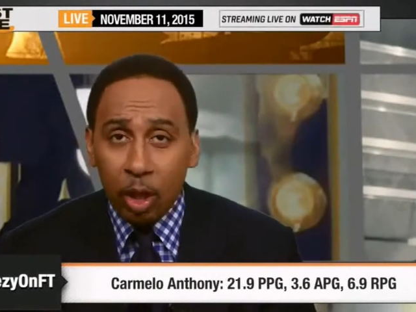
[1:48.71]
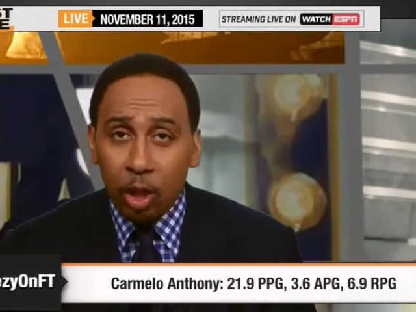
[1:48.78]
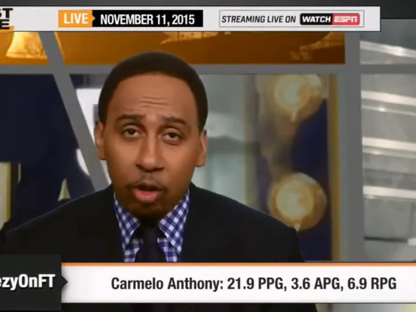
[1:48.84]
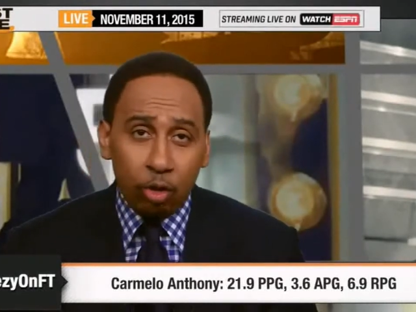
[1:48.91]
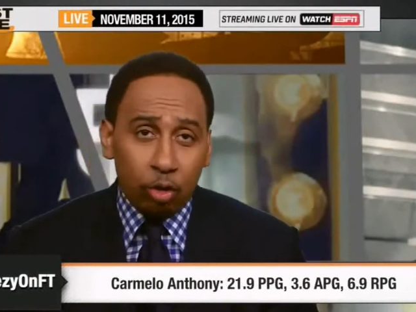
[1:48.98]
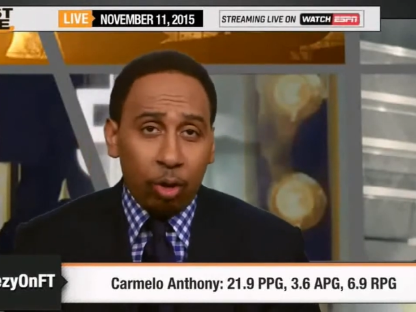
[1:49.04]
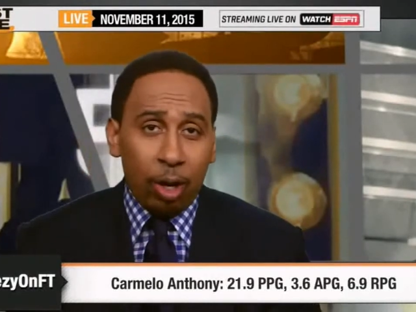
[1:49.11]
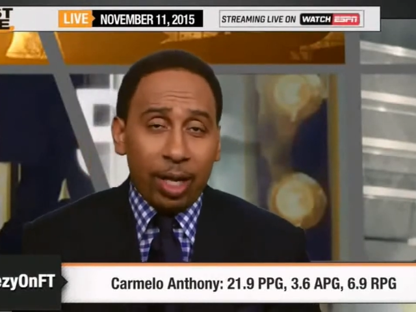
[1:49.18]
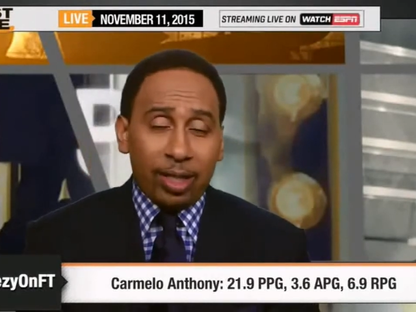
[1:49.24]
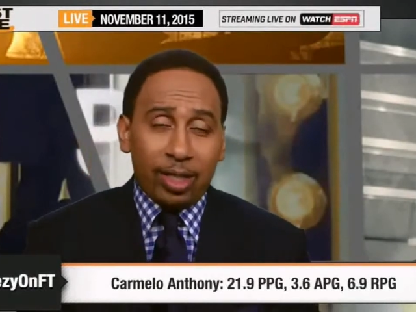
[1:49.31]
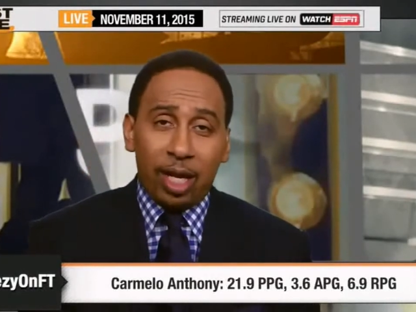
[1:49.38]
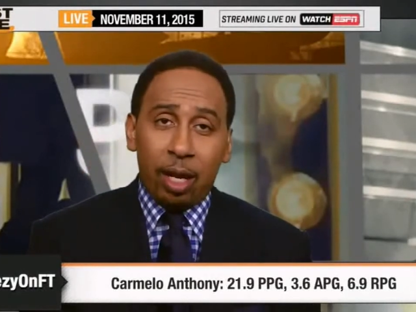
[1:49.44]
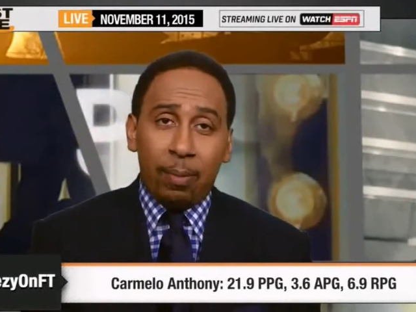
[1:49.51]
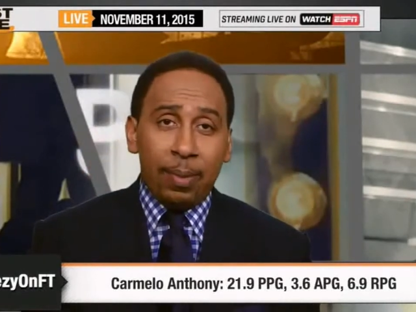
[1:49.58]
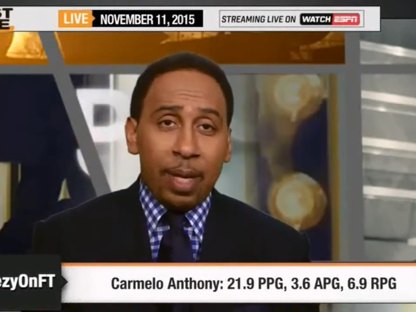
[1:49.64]
You trying to
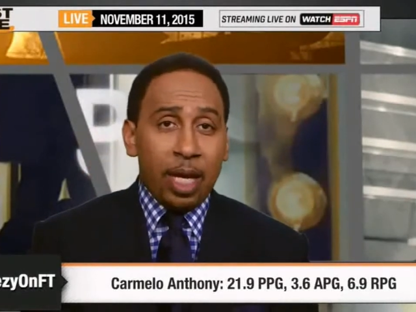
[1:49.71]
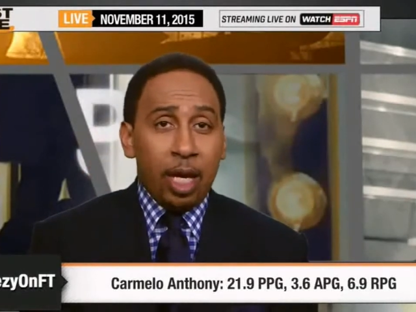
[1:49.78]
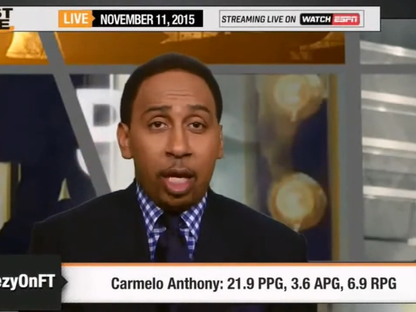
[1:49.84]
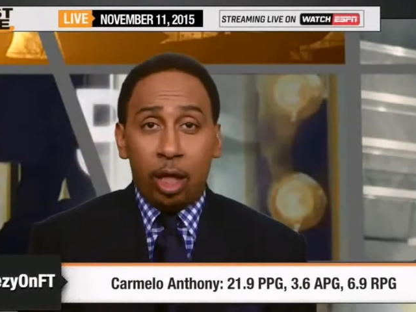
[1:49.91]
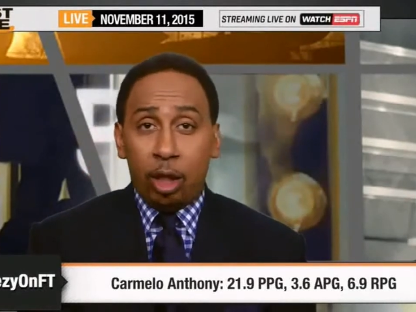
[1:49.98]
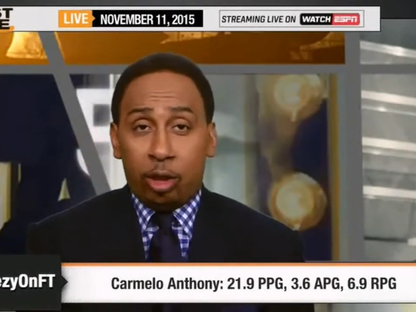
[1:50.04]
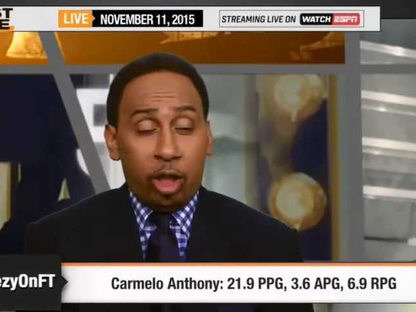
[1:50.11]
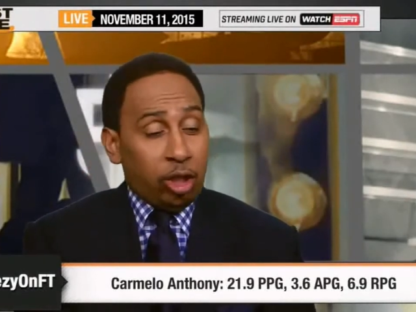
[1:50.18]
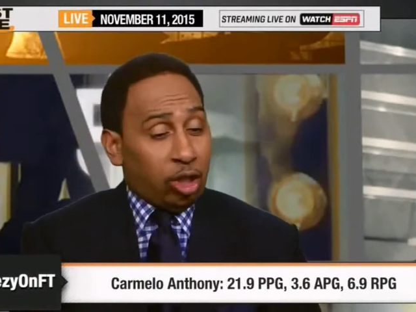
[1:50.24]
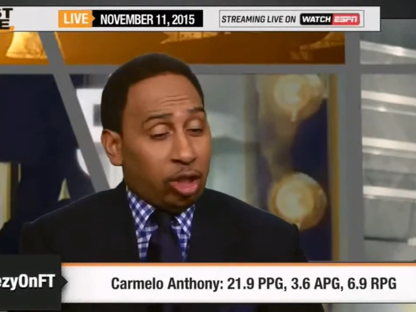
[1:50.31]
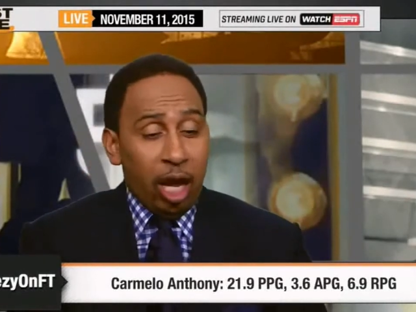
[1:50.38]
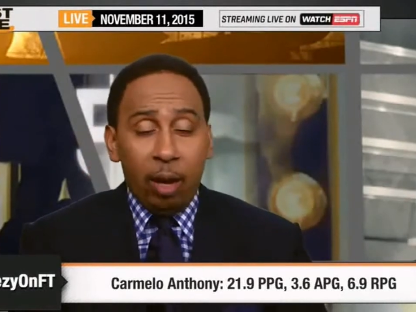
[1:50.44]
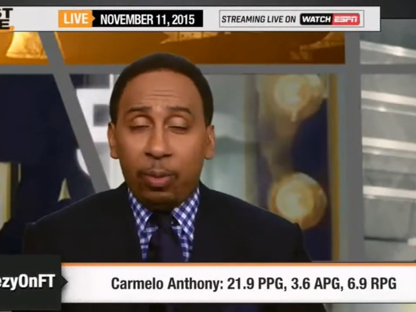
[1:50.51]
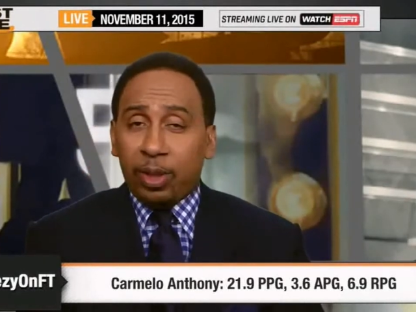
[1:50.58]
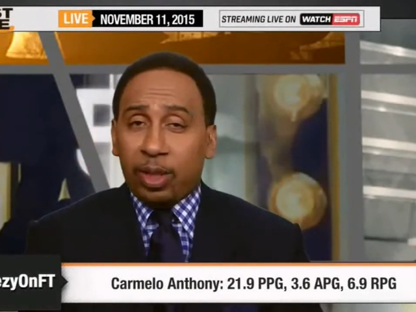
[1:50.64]
tell me just
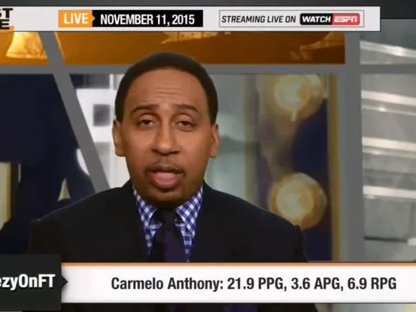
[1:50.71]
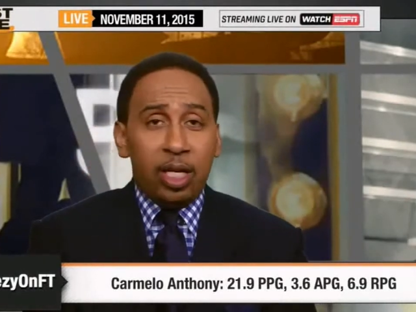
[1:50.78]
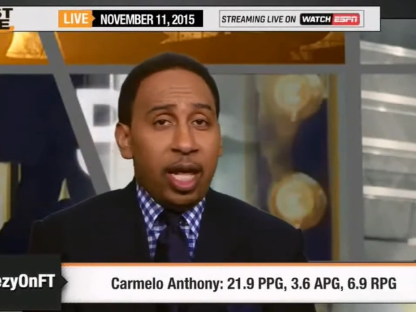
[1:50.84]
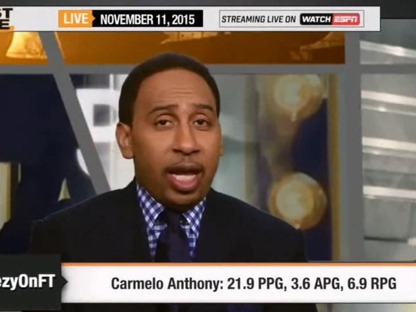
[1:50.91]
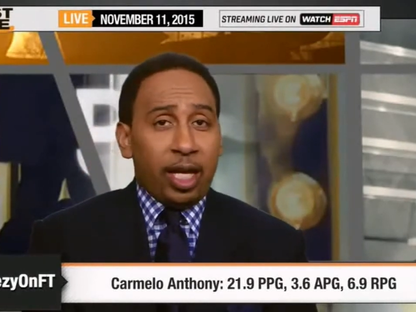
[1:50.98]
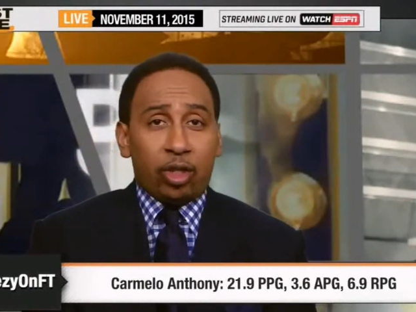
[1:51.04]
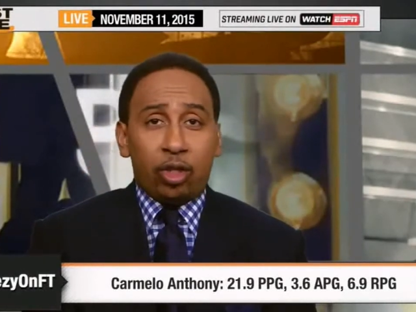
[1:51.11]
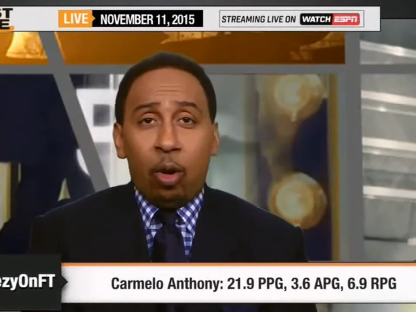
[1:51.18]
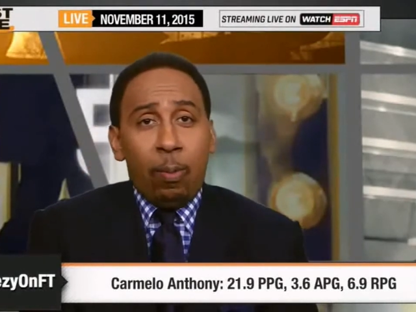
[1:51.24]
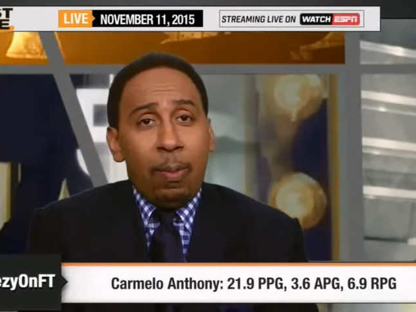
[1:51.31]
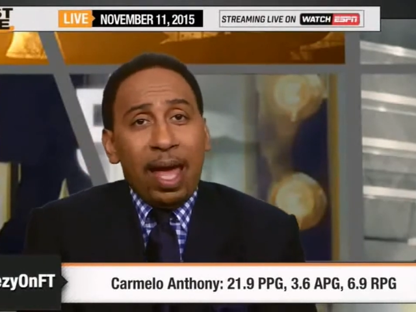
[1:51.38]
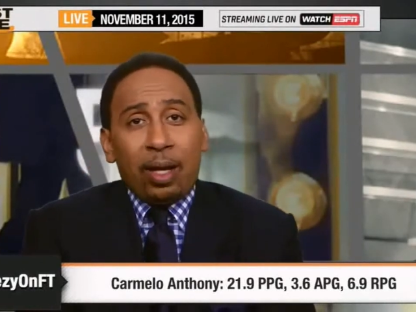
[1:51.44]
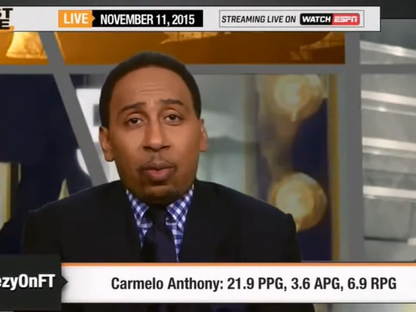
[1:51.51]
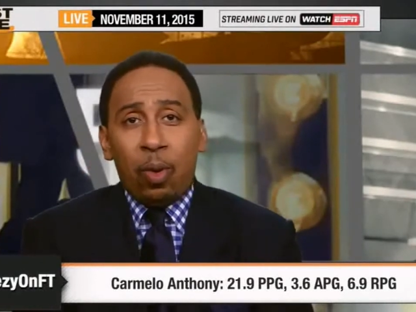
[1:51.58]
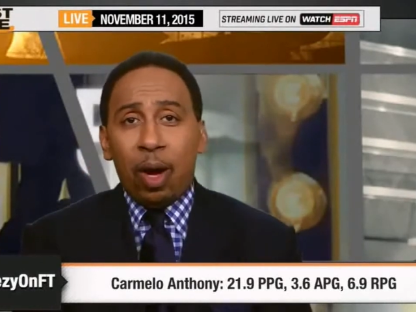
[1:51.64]
stay with the Knicks no
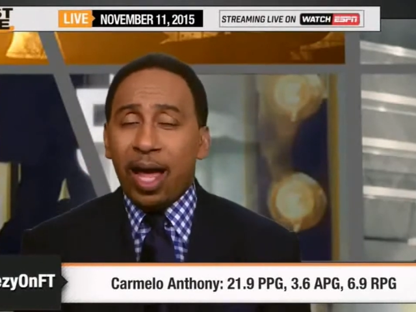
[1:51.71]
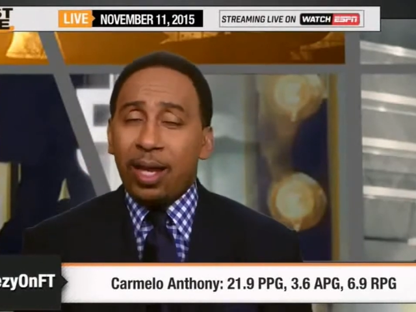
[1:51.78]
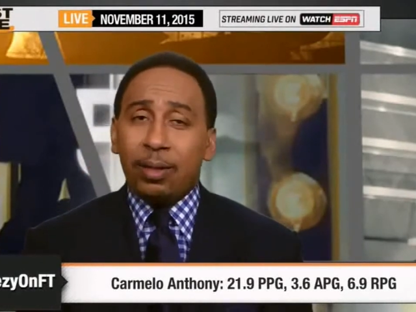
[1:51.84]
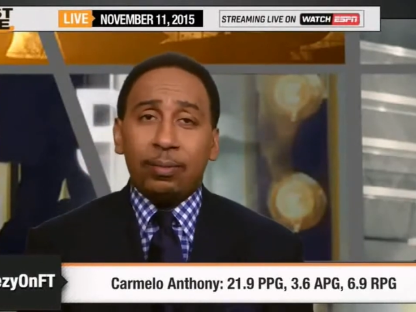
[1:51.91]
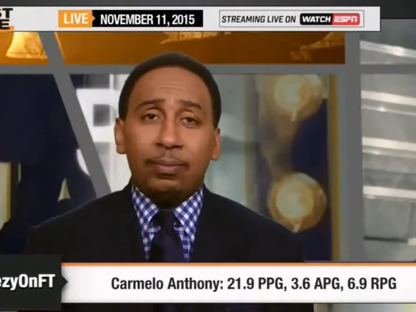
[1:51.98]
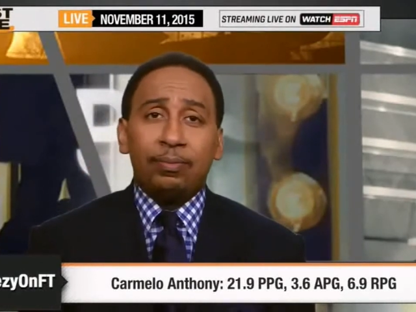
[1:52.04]
matter what?